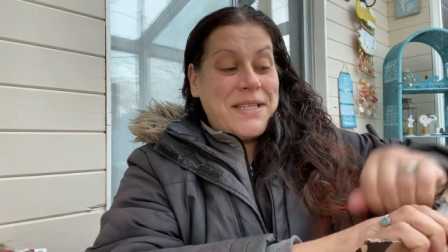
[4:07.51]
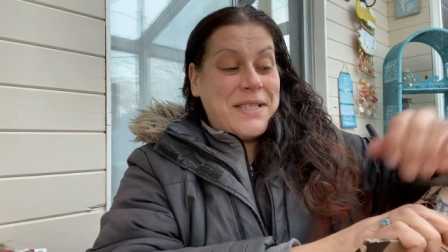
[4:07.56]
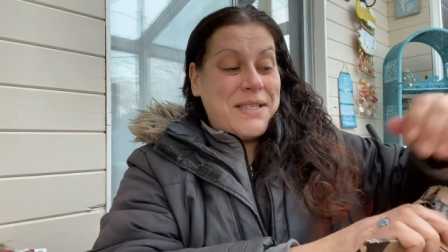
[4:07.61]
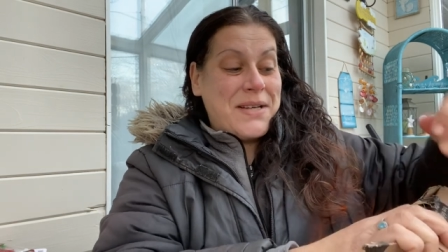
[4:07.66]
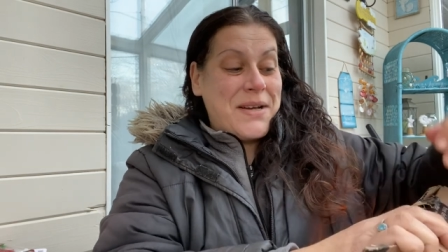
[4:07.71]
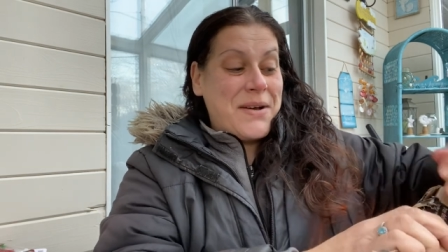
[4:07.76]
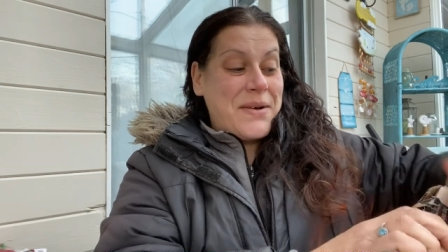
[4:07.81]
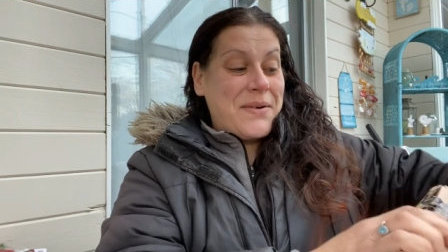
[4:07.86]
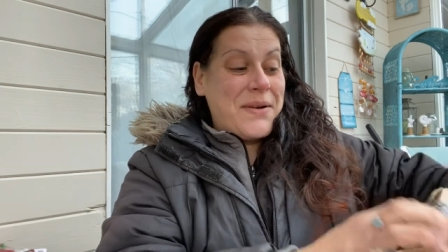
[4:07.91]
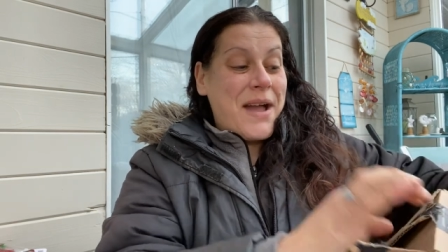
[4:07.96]

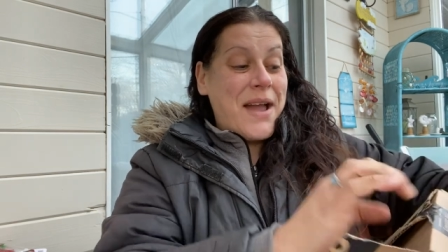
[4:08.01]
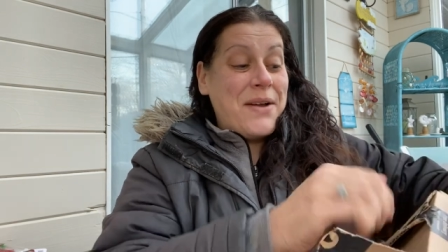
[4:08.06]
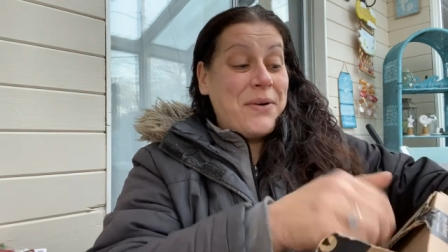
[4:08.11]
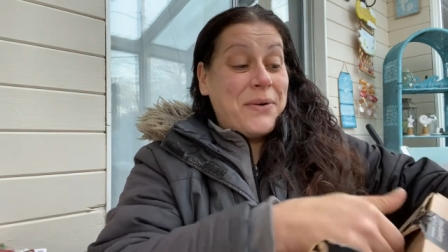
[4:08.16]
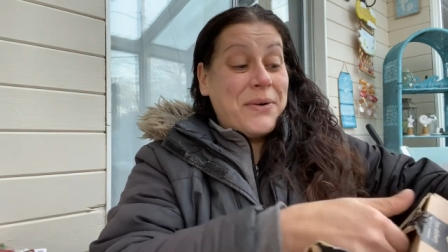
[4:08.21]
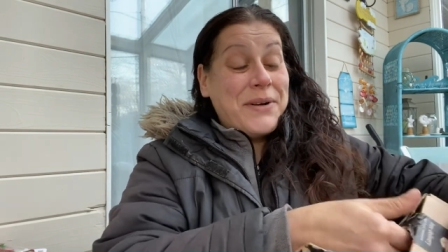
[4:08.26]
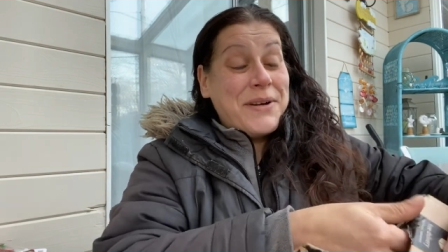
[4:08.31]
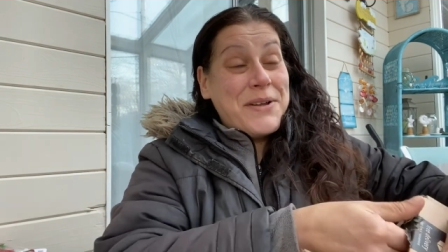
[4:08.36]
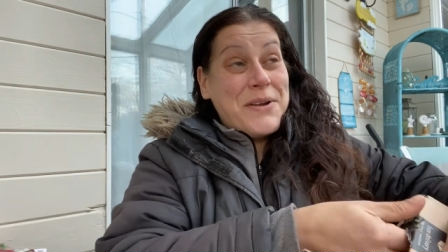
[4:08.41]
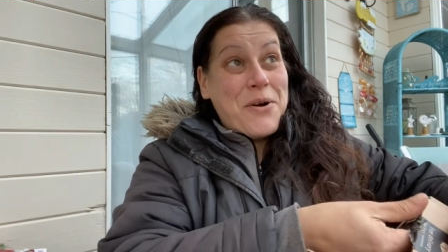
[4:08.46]
So I
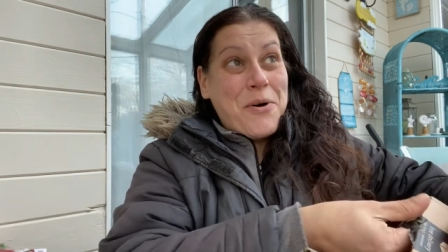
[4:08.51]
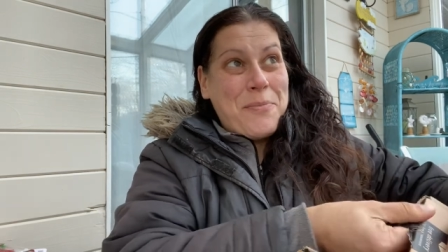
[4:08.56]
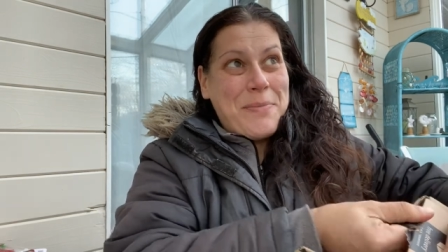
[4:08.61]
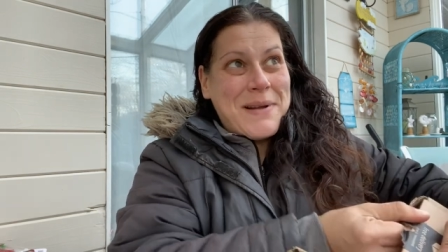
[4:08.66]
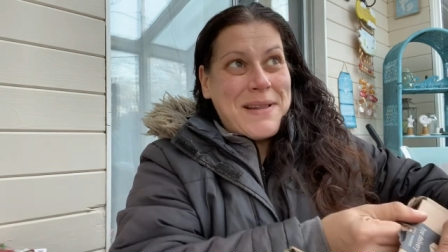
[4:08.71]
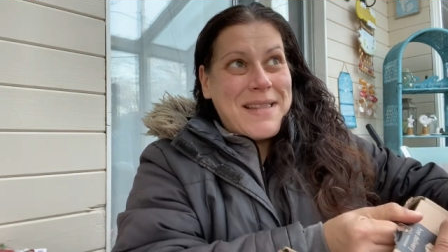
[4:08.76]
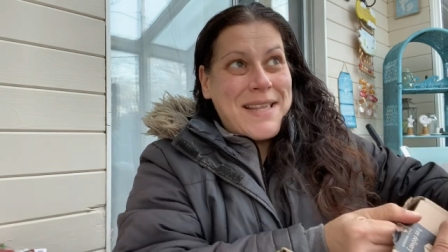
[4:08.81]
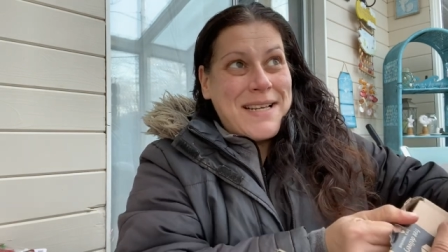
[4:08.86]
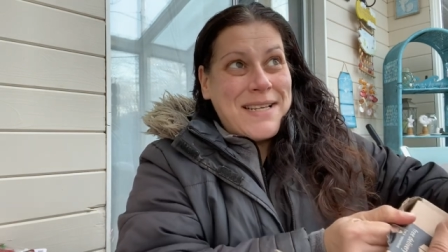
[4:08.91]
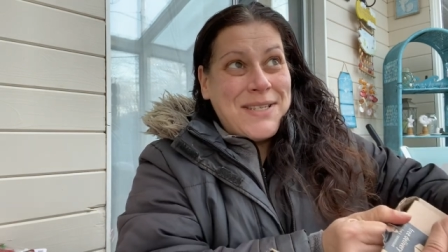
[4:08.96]
already
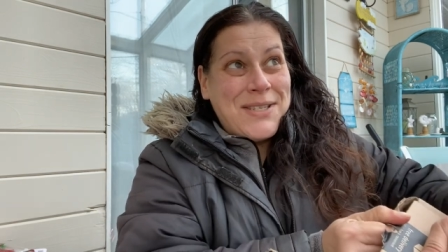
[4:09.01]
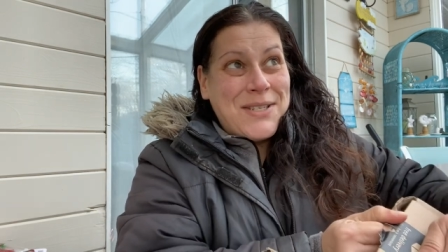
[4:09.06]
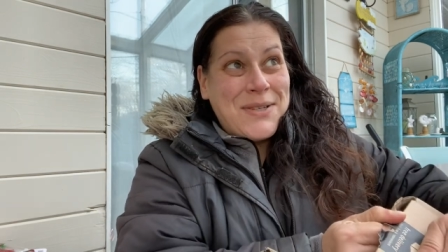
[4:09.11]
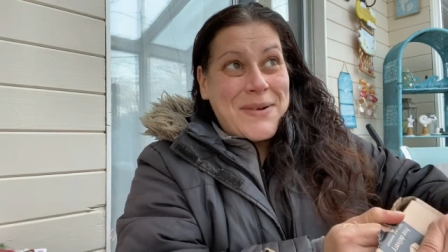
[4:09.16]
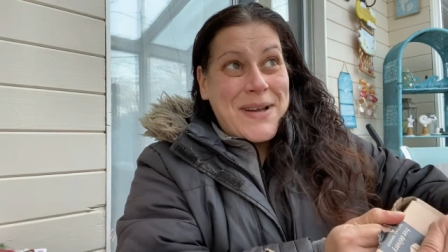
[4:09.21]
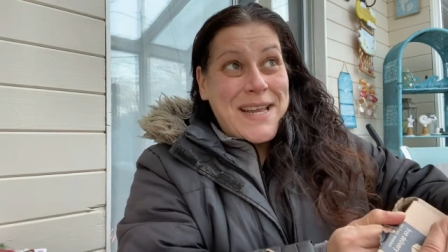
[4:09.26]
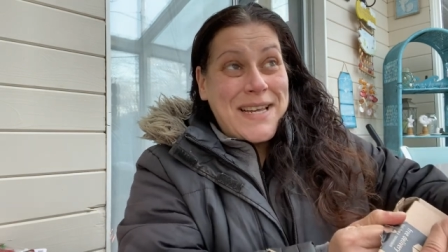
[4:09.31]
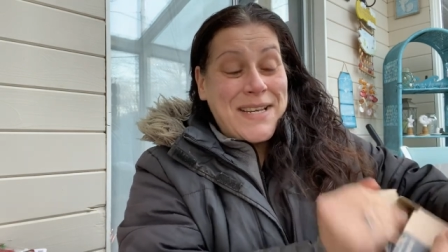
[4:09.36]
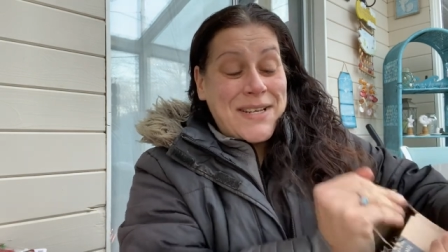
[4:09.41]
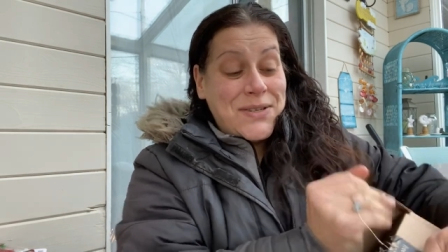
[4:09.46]
opened this so
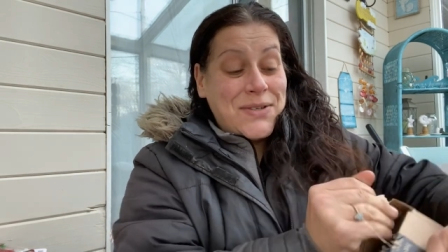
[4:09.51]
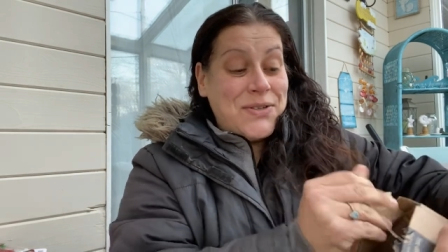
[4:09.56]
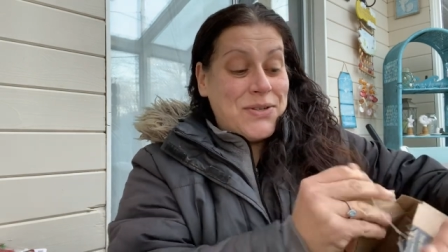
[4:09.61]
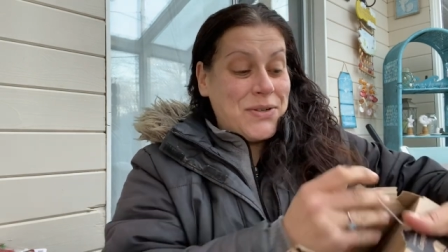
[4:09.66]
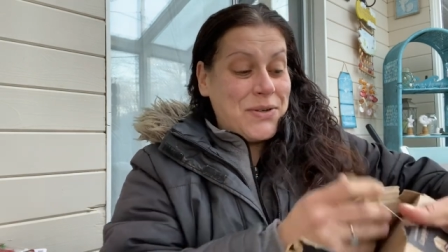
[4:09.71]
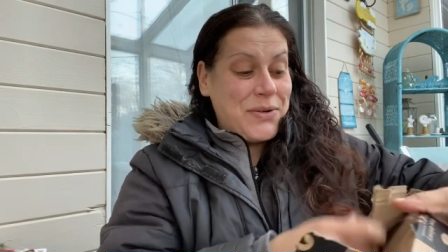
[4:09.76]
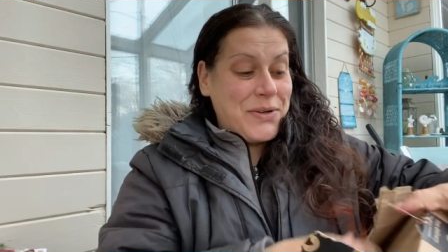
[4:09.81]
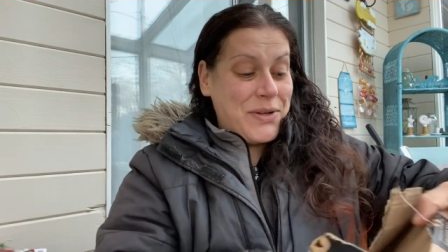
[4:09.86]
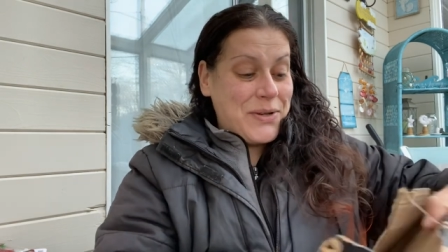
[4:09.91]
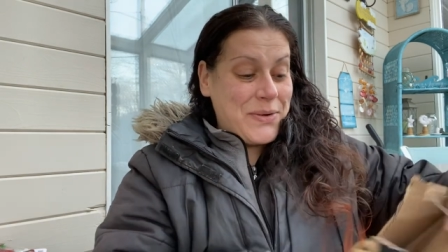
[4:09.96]
I can
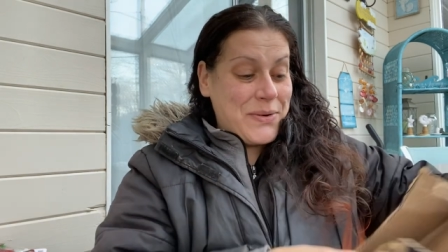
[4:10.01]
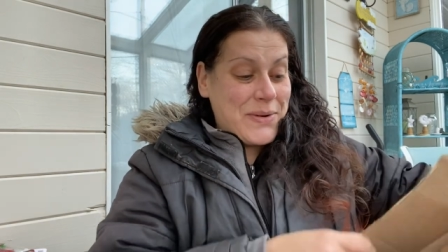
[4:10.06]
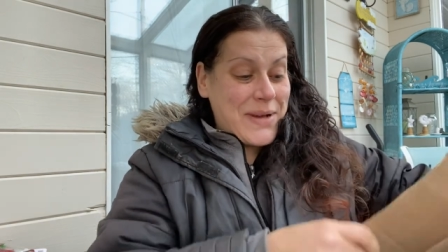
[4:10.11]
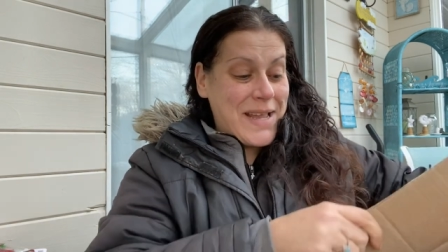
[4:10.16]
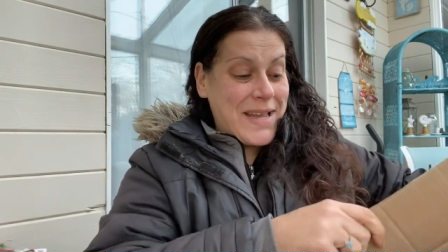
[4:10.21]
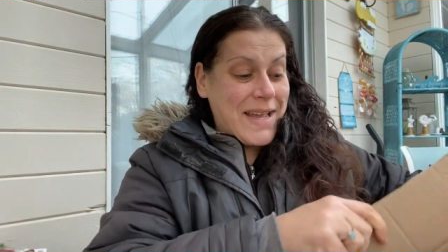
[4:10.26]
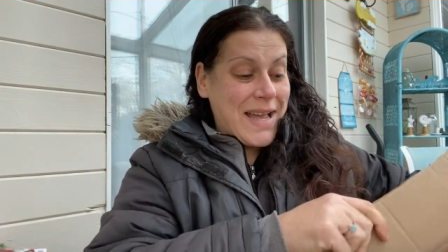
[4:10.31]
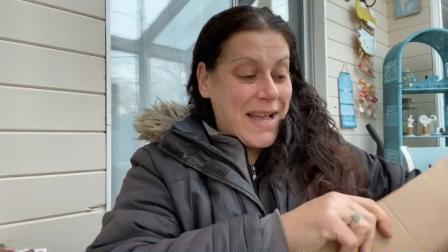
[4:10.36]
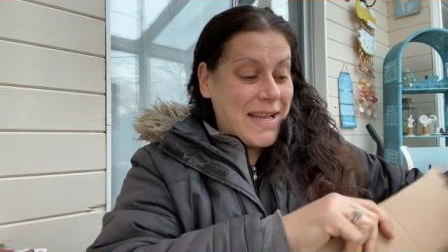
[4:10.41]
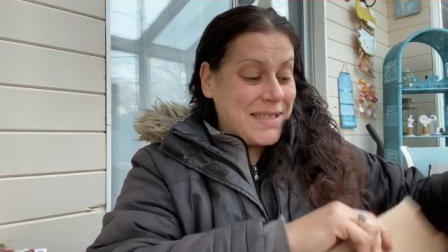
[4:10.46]
show you, I
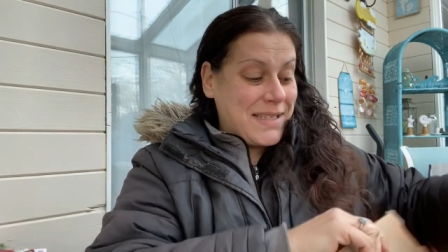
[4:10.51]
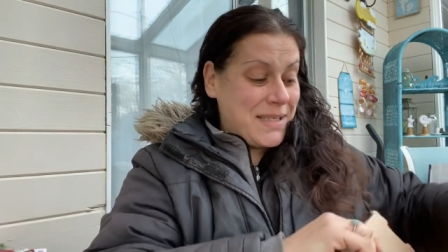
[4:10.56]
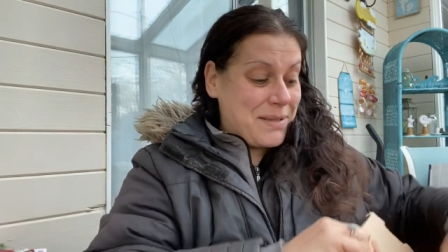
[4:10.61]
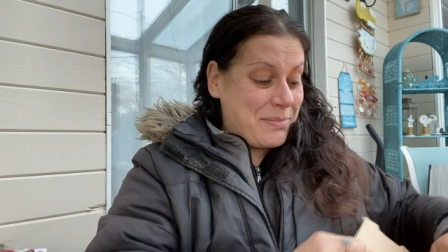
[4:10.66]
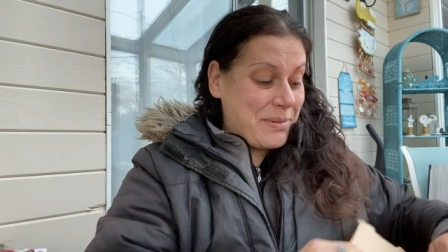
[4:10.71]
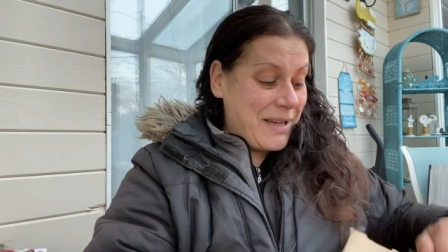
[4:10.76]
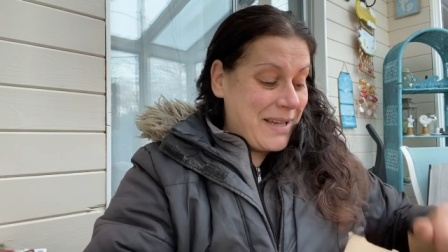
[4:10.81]
guess.